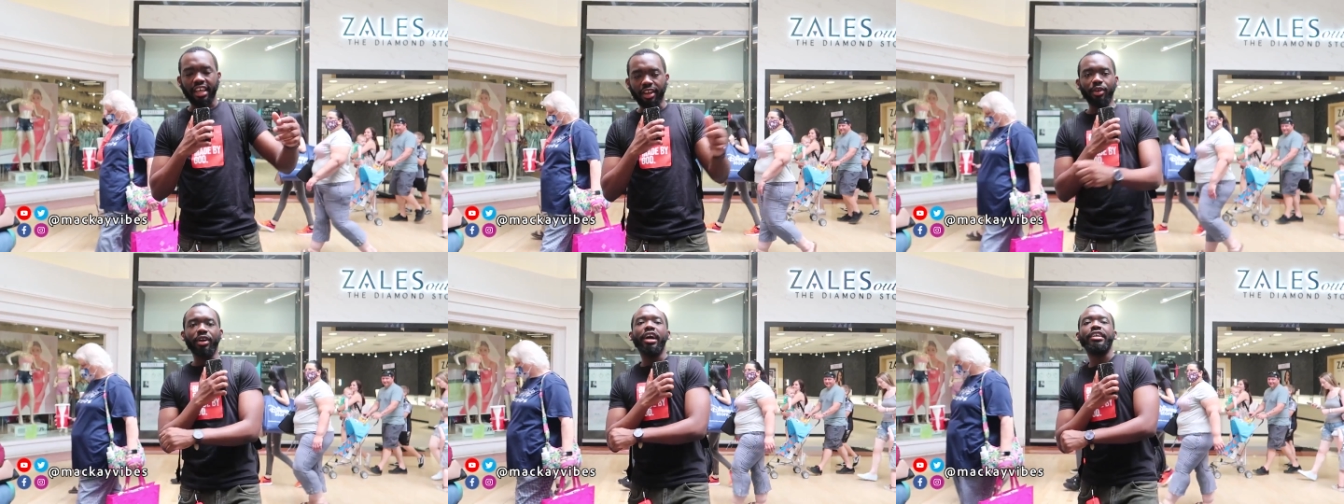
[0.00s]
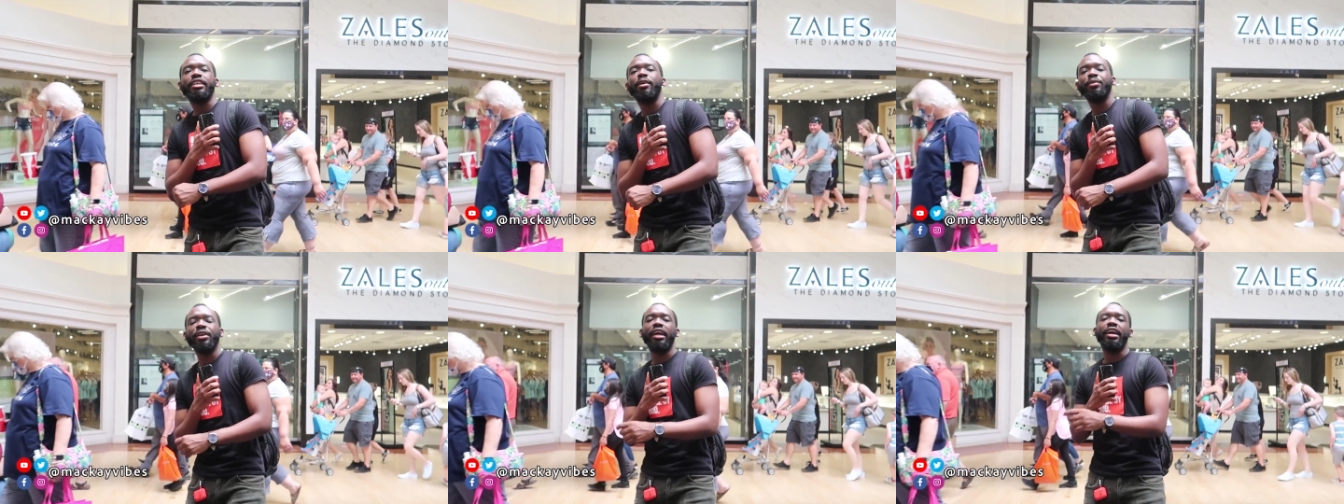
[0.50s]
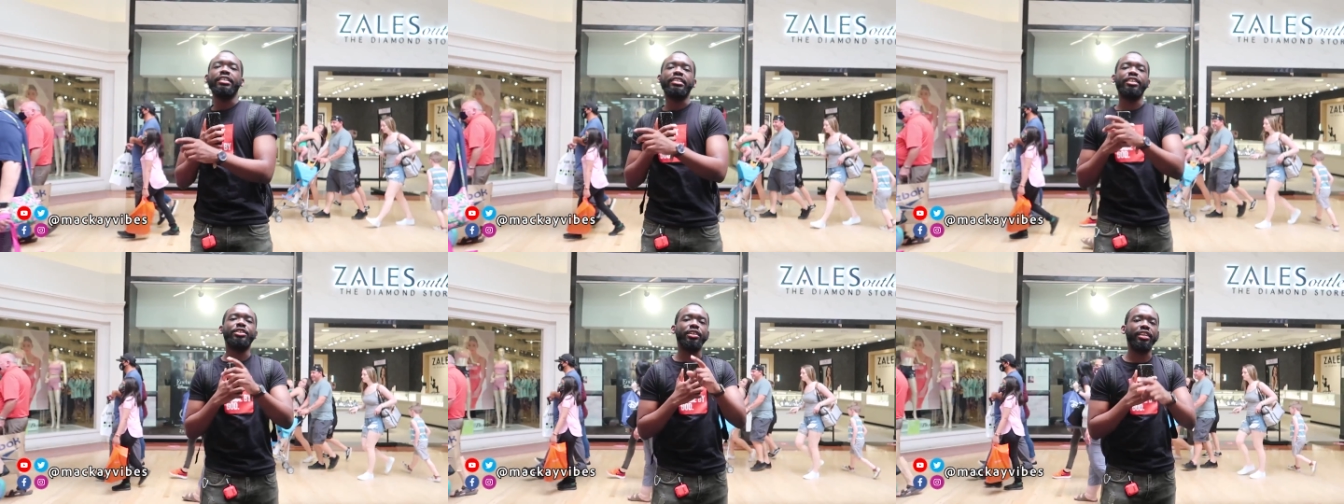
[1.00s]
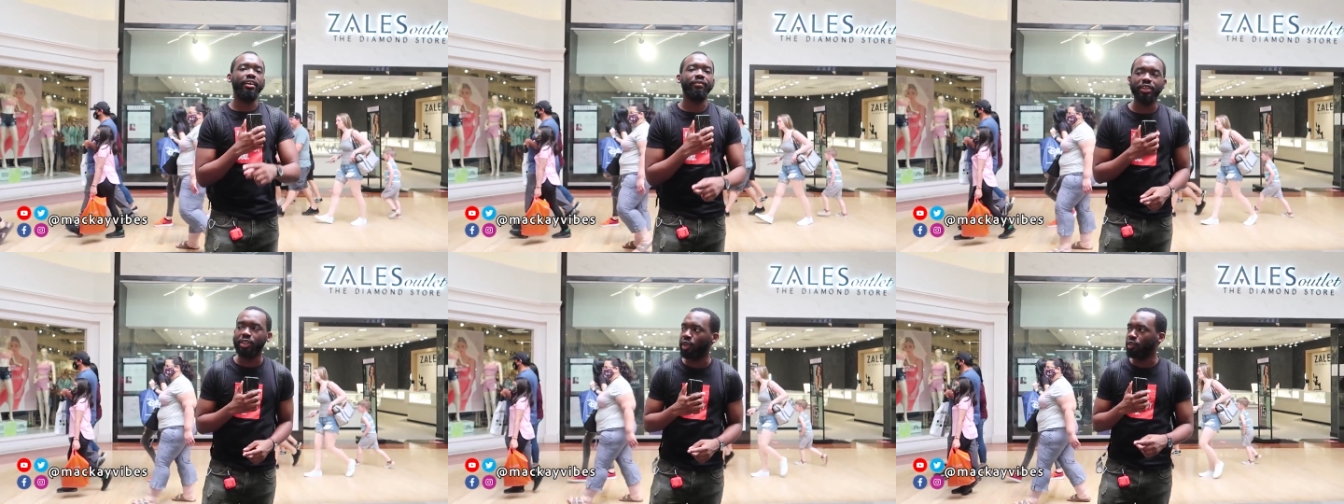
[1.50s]
Hello guys, I hope you guys enjoyed that
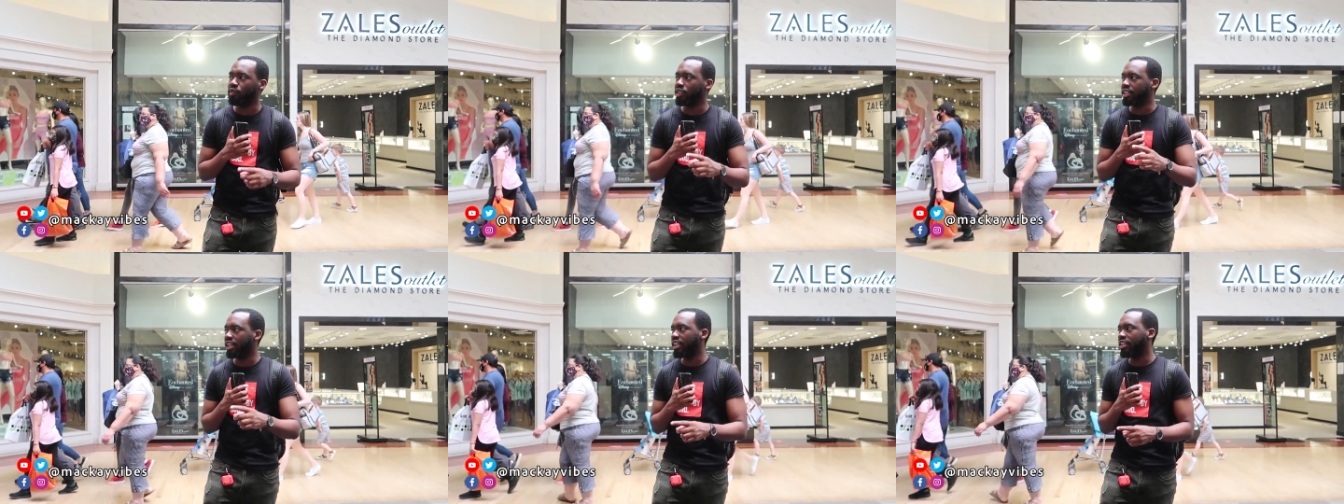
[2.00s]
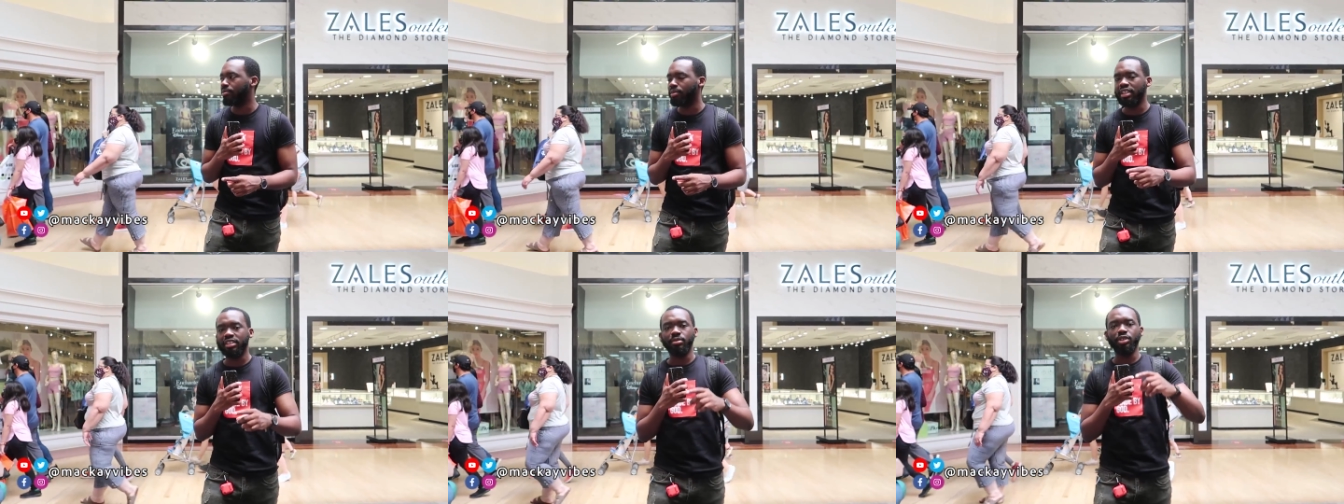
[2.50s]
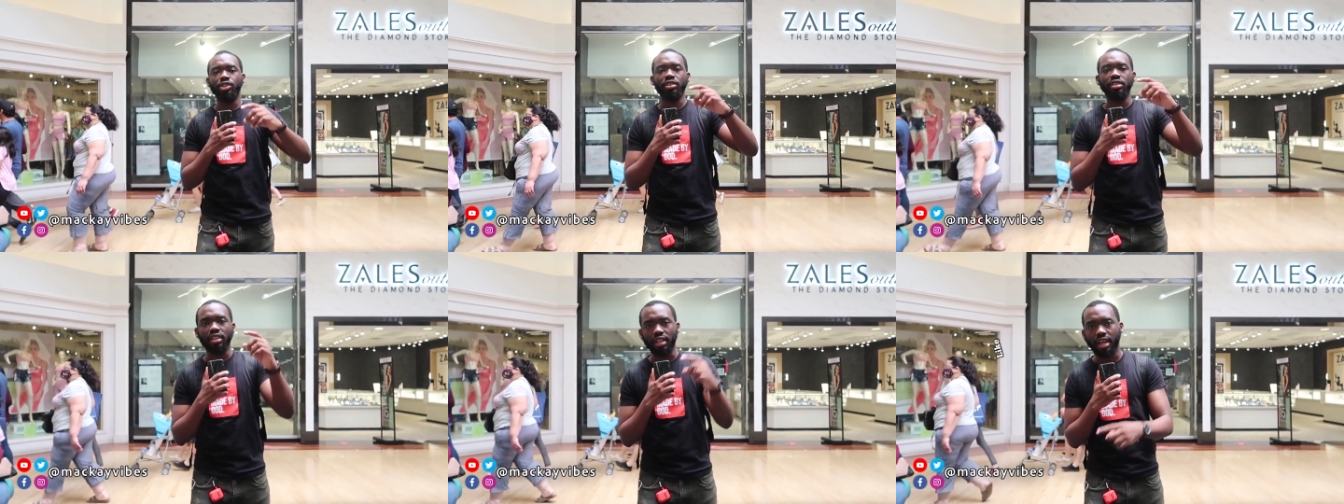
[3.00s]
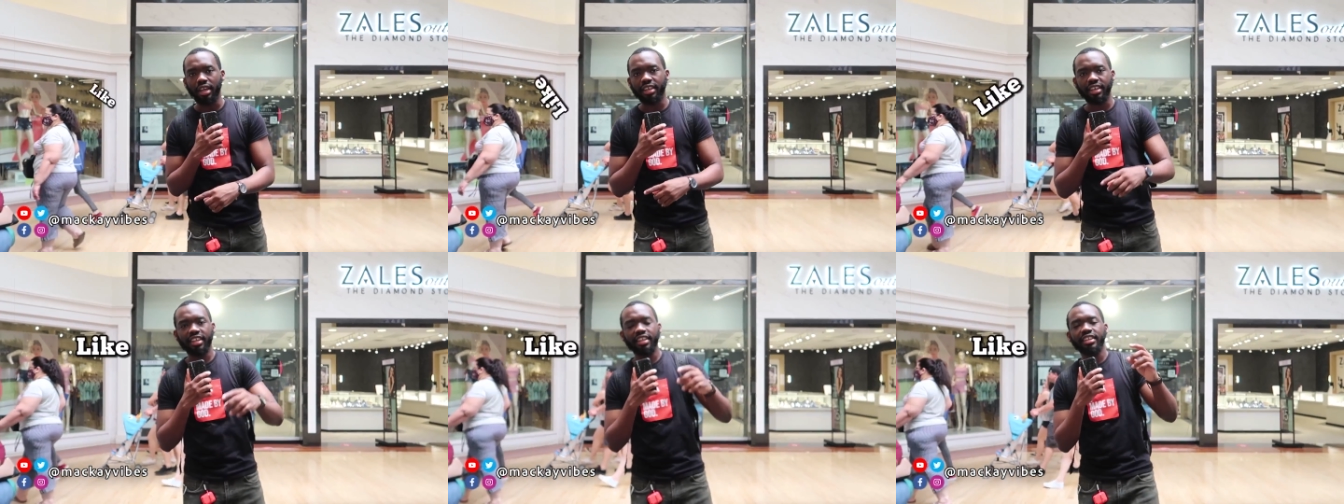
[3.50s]
video. If you did, please be sure to like,
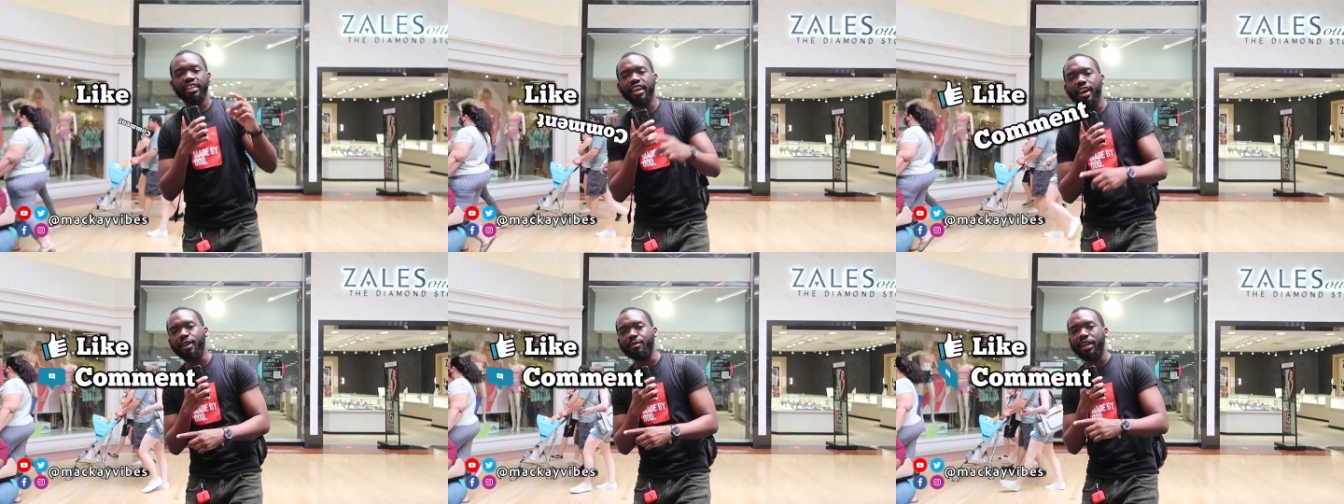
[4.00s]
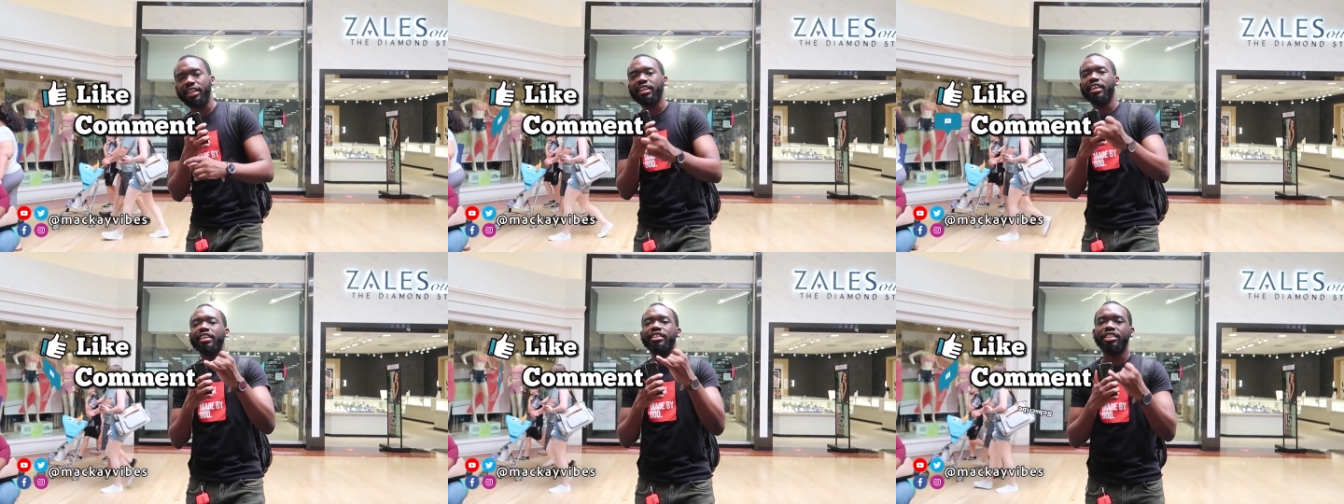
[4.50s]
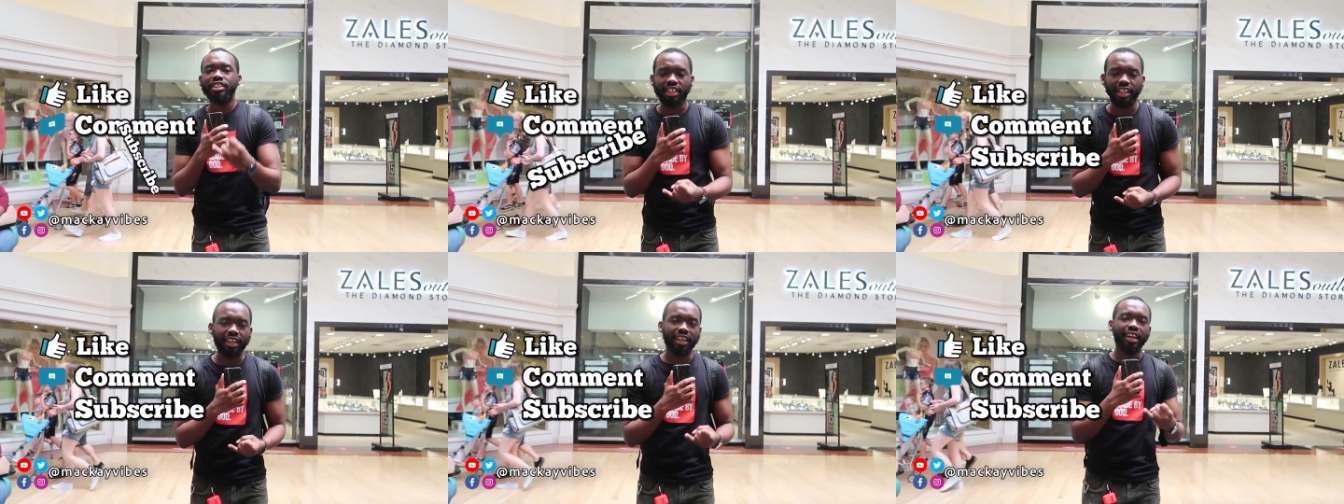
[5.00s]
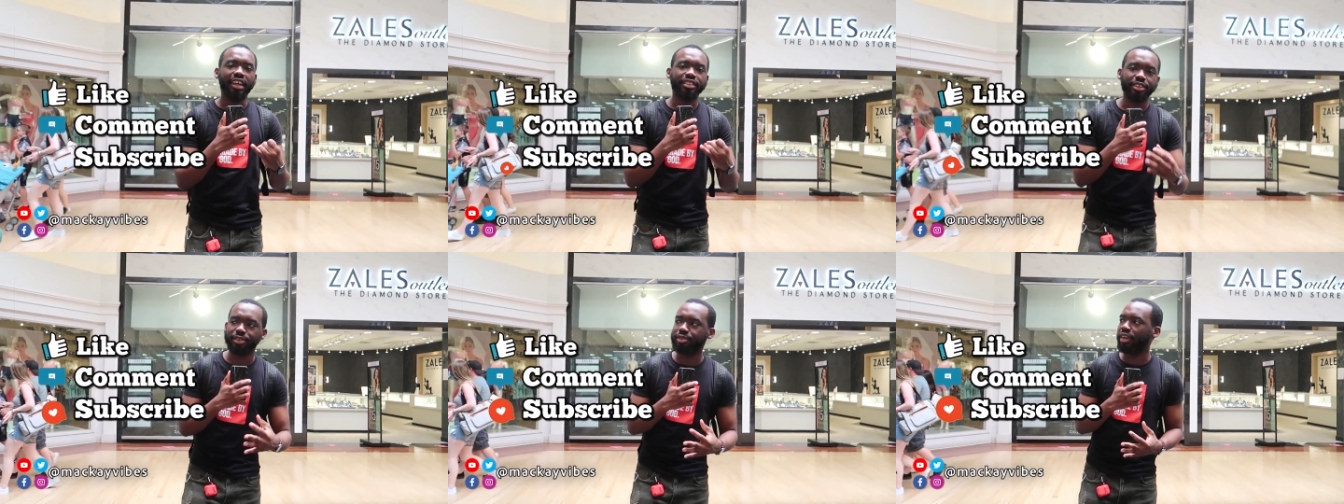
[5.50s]
comment, share, and
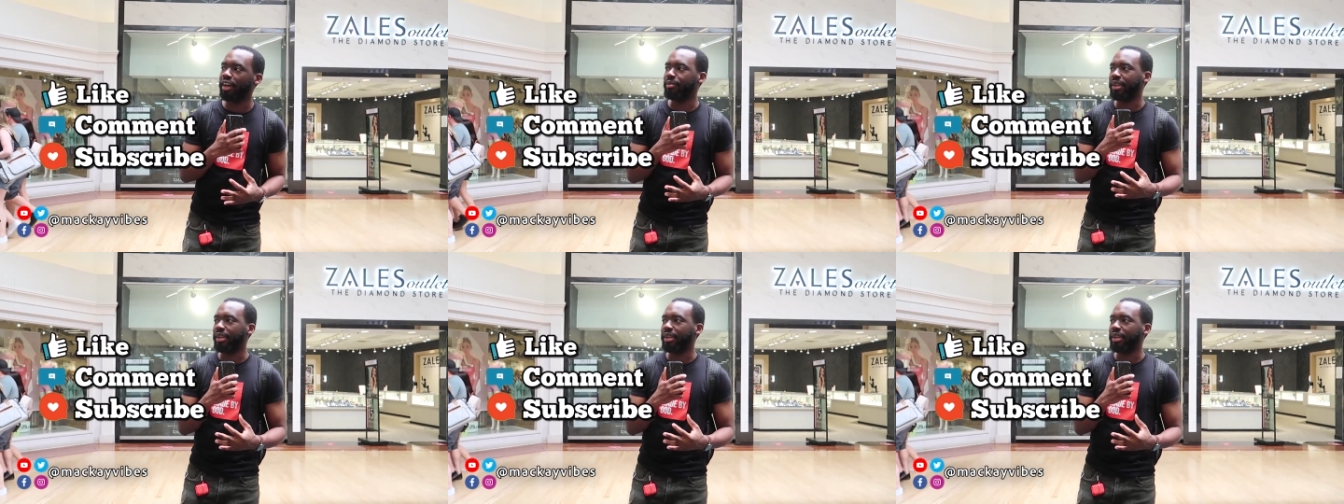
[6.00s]
subscribe.